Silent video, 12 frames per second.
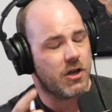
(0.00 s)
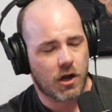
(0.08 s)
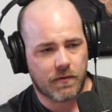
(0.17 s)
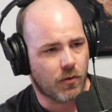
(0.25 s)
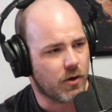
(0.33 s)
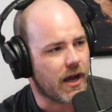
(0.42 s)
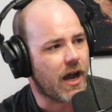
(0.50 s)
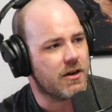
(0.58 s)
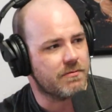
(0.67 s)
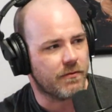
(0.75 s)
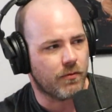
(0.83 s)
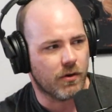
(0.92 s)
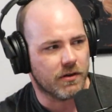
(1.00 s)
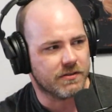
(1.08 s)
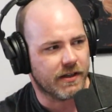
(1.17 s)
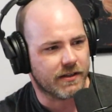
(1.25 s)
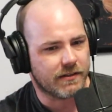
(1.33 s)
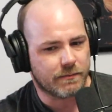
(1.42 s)
Talk for Dodge before, is
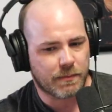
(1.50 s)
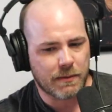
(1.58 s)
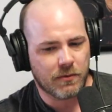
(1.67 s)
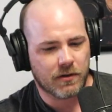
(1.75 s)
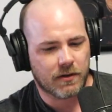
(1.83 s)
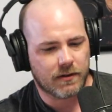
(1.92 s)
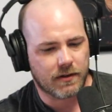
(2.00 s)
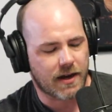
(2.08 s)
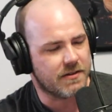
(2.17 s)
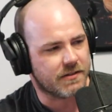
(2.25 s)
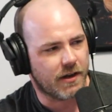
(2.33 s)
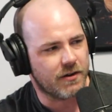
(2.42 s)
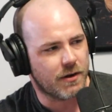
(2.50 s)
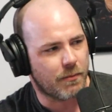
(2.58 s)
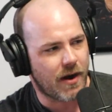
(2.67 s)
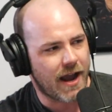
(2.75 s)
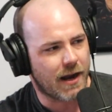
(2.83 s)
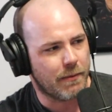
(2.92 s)
like people are kind of scared to
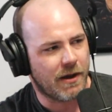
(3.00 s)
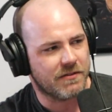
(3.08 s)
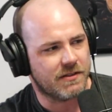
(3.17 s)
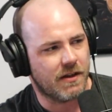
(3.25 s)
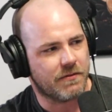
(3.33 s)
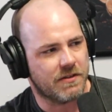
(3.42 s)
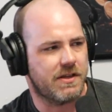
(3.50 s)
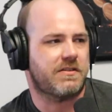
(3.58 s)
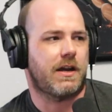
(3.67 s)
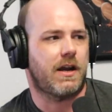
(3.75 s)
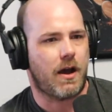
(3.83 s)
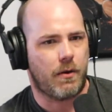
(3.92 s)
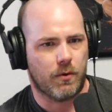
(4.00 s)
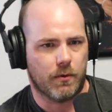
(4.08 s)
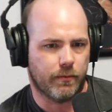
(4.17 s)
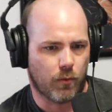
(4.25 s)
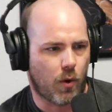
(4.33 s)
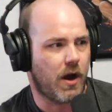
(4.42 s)
brag about stuff because that's kind of how we're
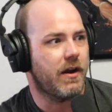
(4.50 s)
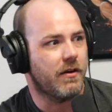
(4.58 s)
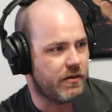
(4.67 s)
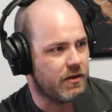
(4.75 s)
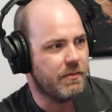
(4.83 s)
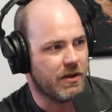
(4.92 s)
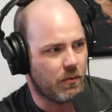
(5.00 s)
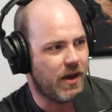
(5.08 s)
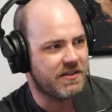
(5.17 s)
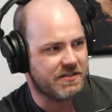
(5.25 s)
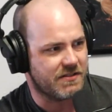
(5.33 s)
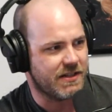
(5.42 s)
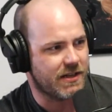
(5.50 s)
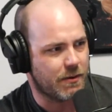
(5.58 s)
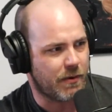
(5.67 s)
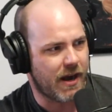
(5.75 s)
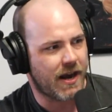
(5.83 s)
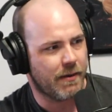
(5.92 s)
wired in the Midwest, is not to
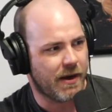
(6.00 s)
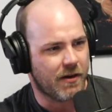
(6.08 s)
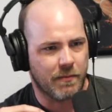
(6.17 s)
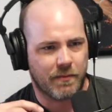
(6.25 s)
brag about it.